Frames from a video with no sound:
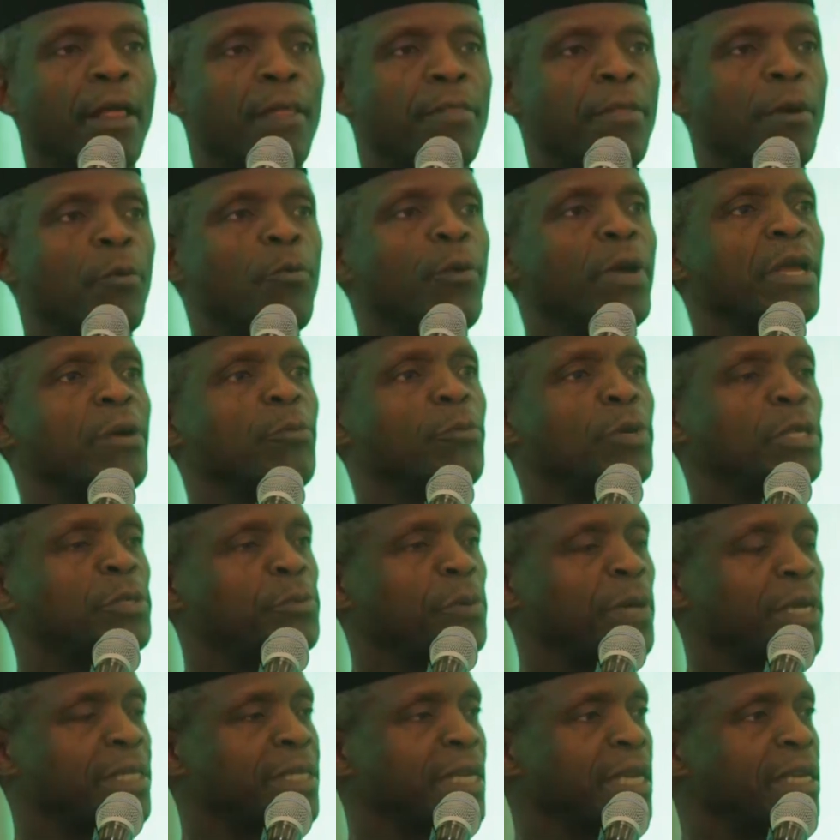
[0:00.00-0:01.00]
the way in
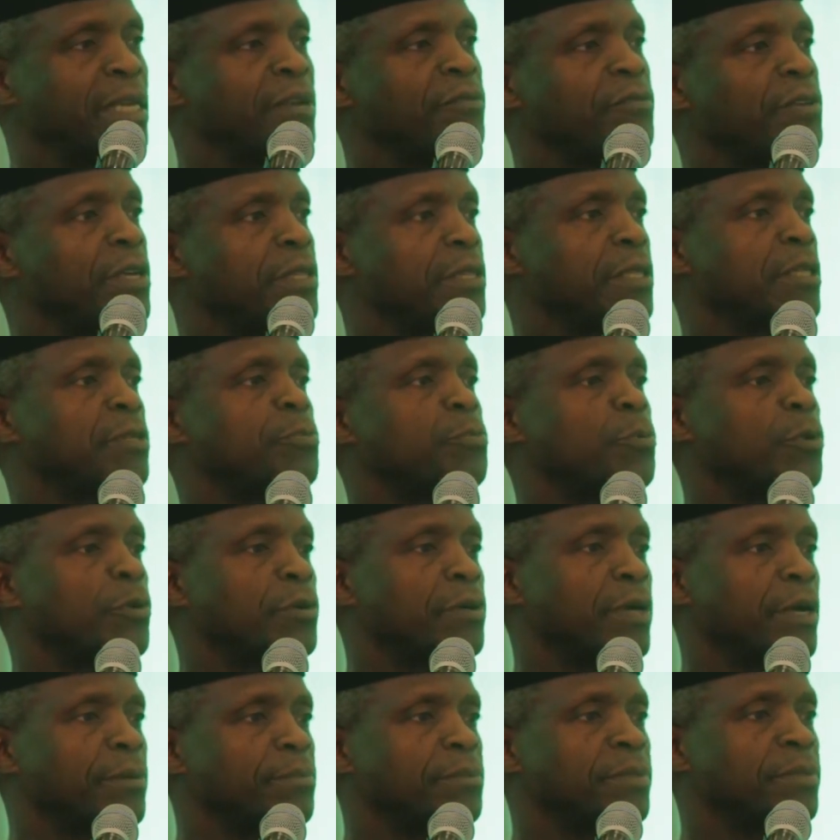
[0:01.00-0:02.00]
which we are delivering these
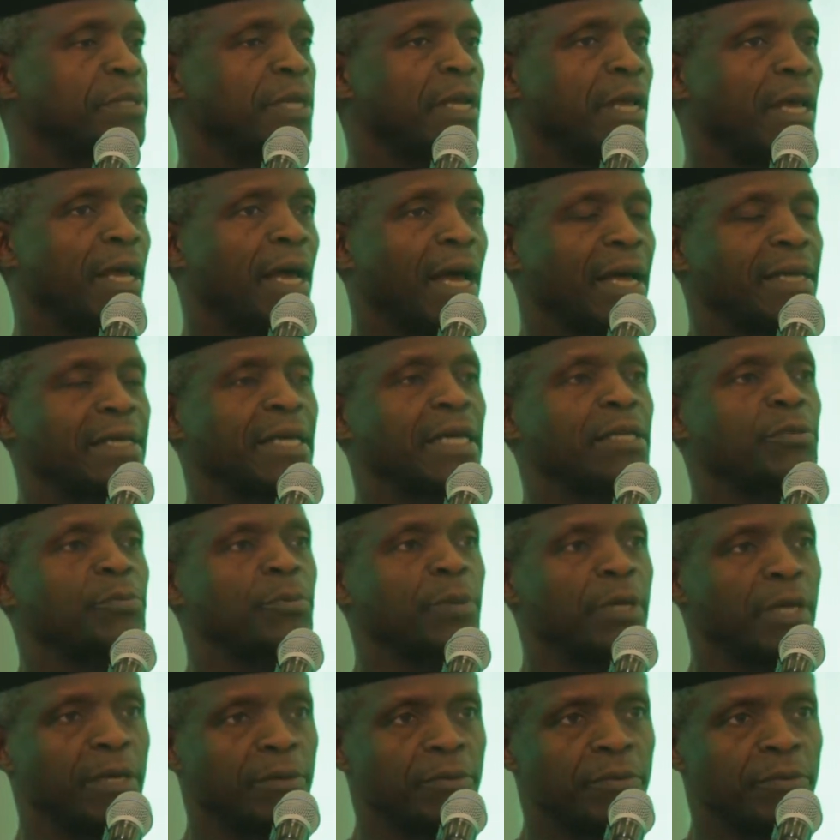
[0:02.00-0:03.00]
programs, and as
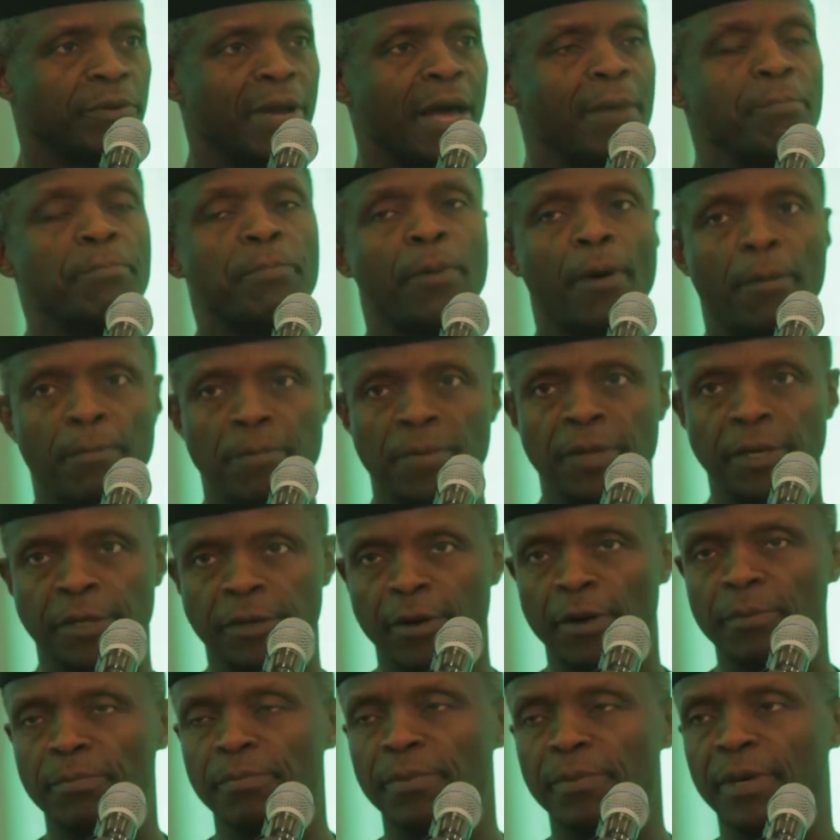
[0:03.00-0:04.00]
we ramp up the
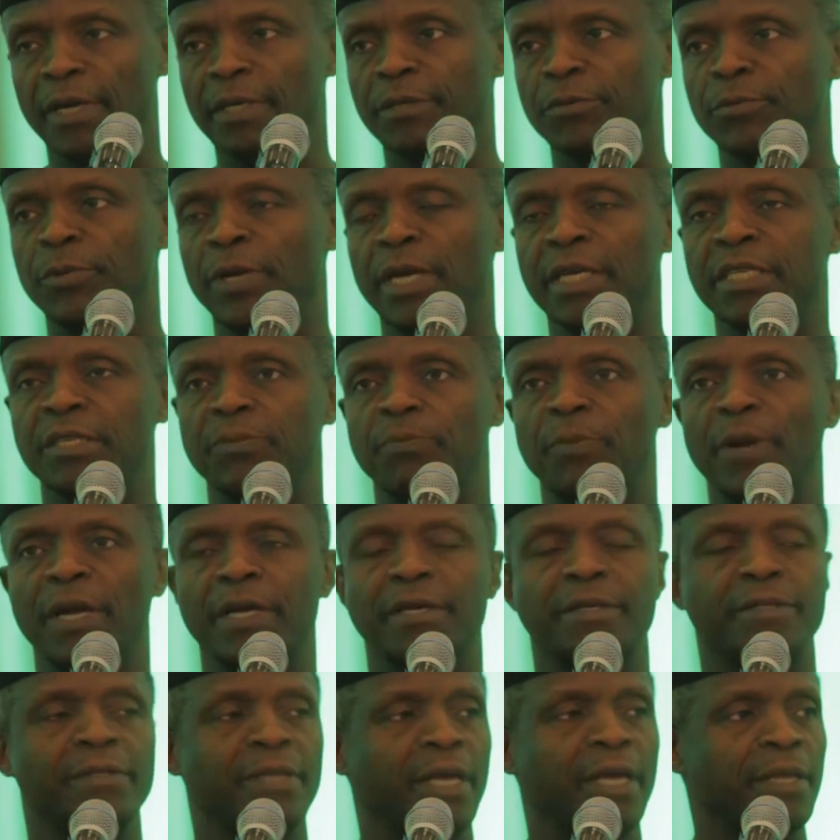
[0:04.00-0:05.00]
numbers, we
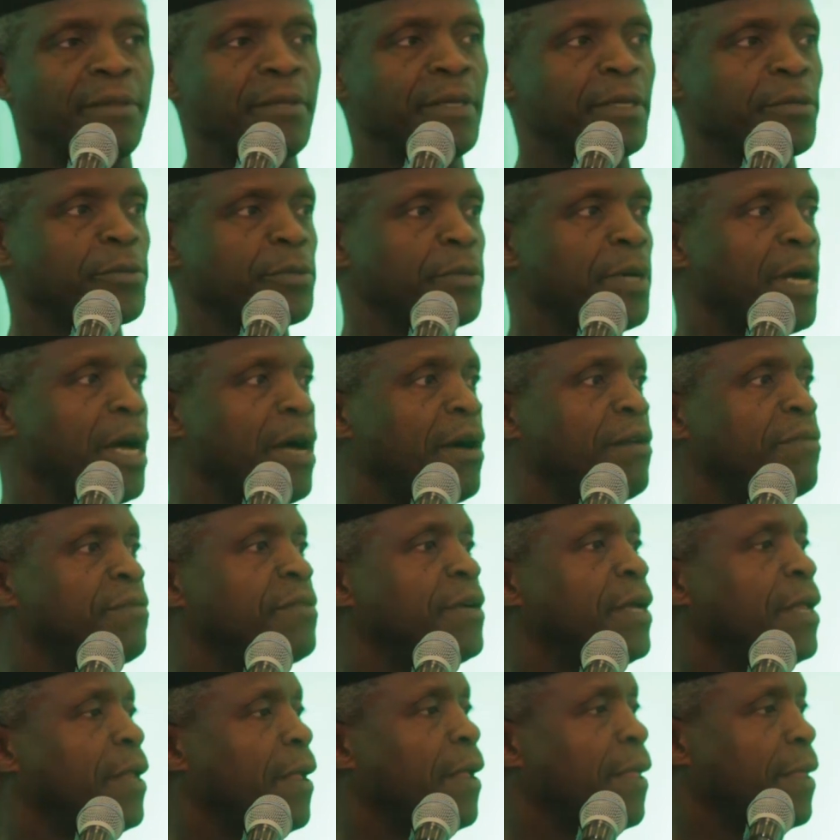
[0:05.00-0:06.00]
expect that this will
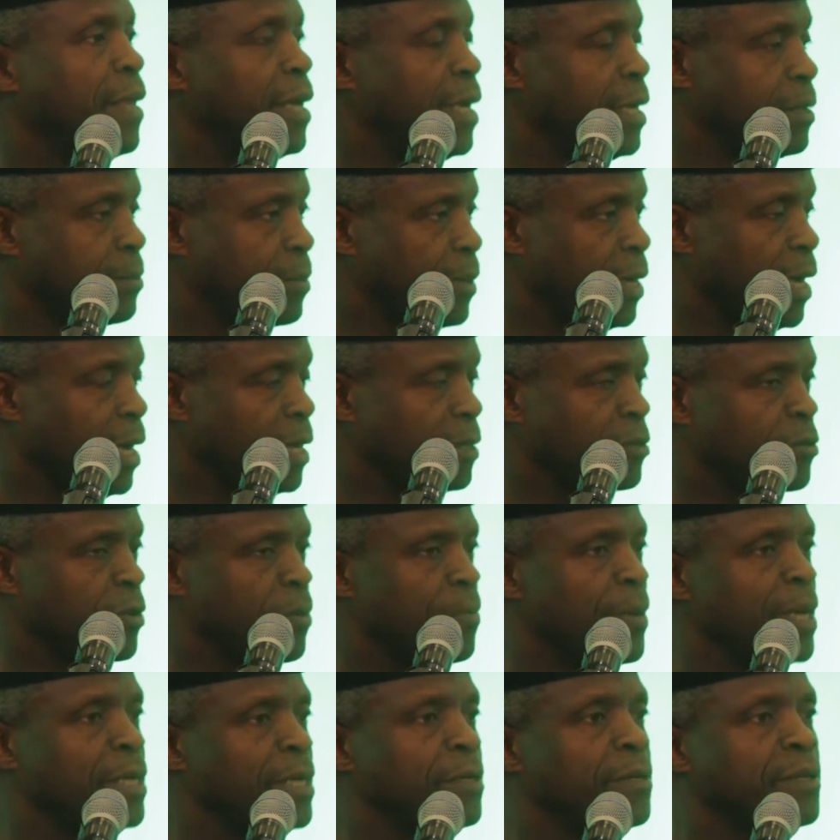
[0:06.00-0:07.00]
have a
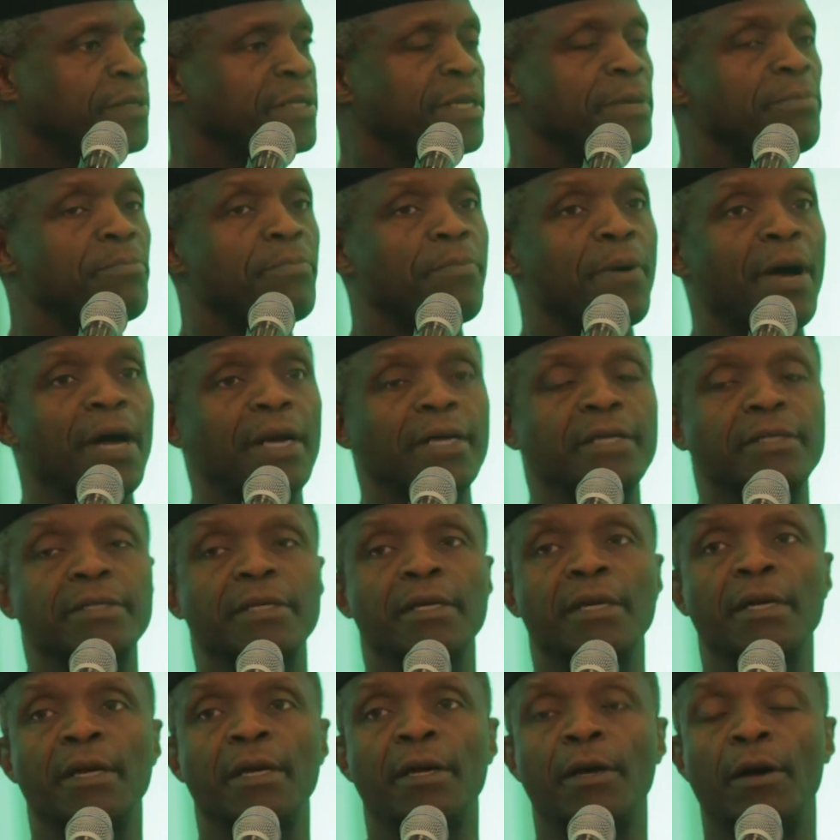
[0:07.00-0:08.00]
tremendous
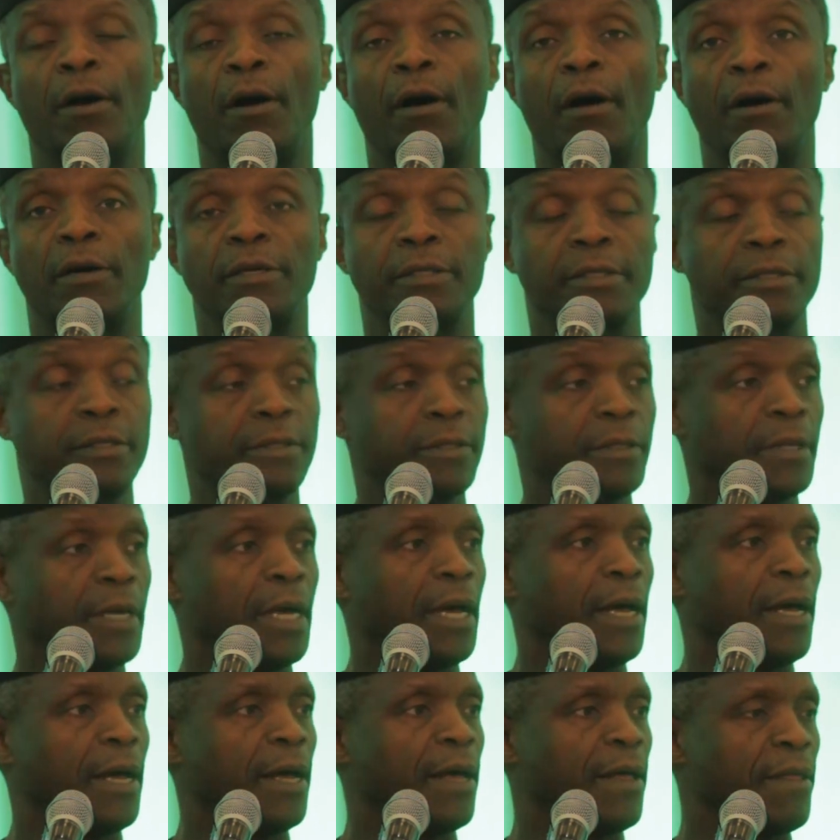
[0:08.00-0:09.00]
impact on
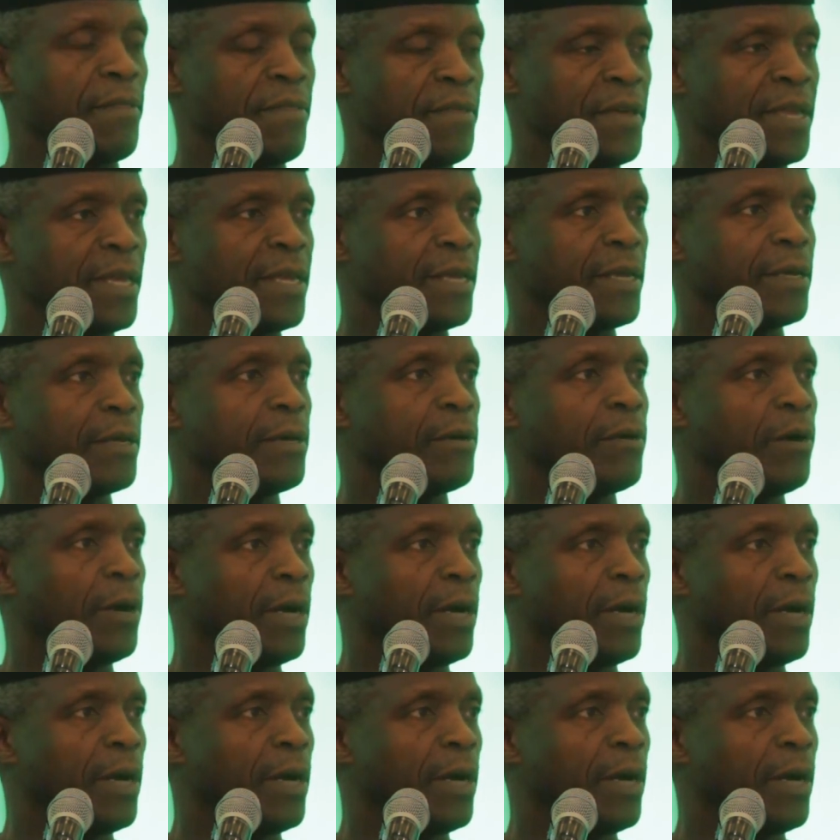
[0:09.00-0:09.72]
the